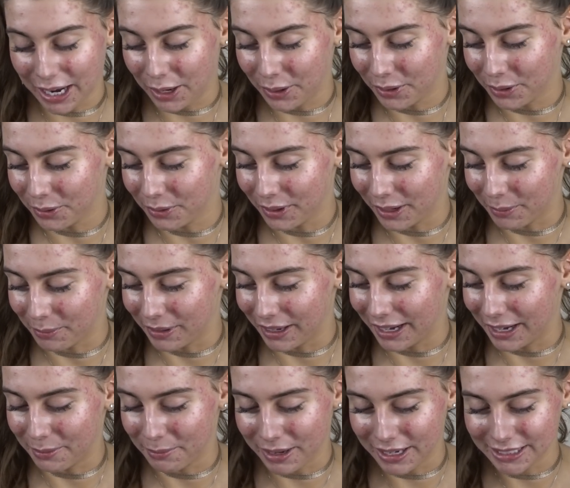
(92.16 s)
I don't know what I'm
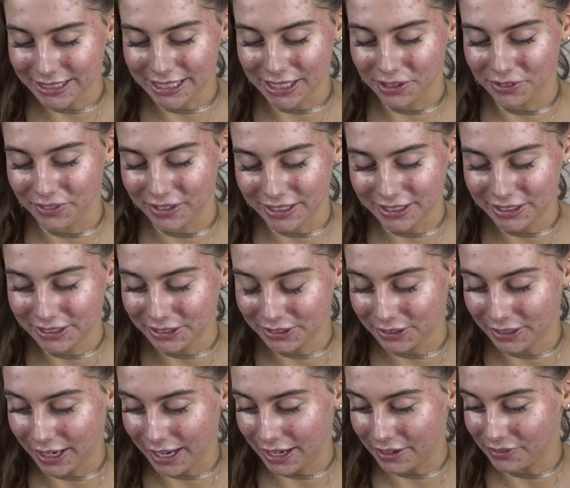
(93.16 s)
getting myself
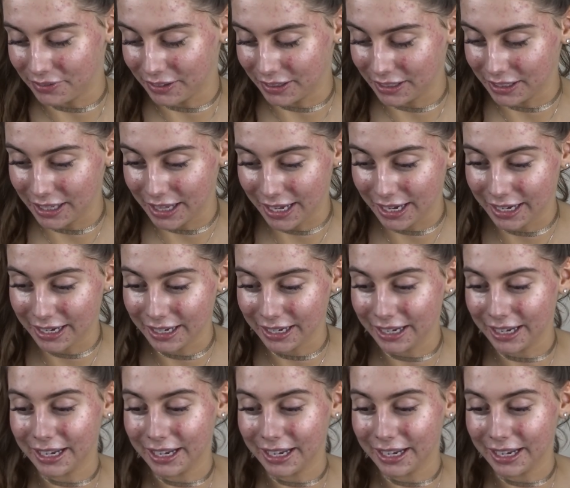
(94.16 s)
into. I feel like